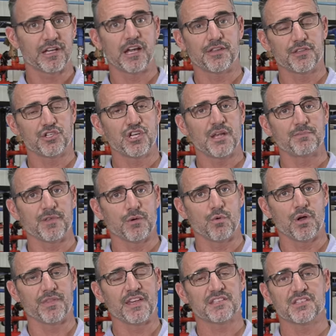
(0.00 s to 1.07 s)
they got the shape they
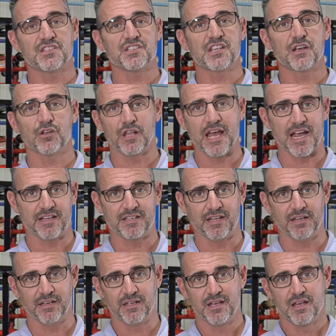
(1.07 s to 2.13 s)
want. That's a single
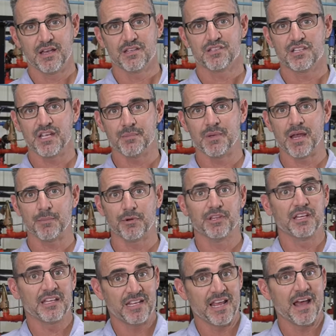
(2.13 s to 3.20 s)
acting steam hammer.
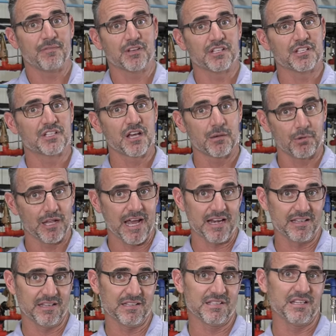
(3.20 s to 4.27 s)
They did have a double
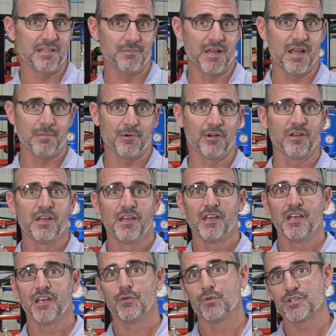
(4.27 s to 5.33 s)
acting steam hammer
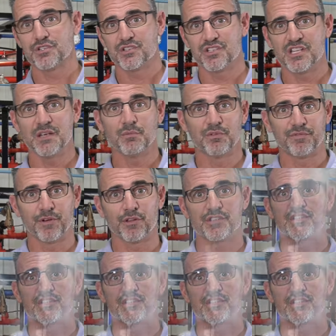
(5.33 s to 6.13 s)
in which the steam would fill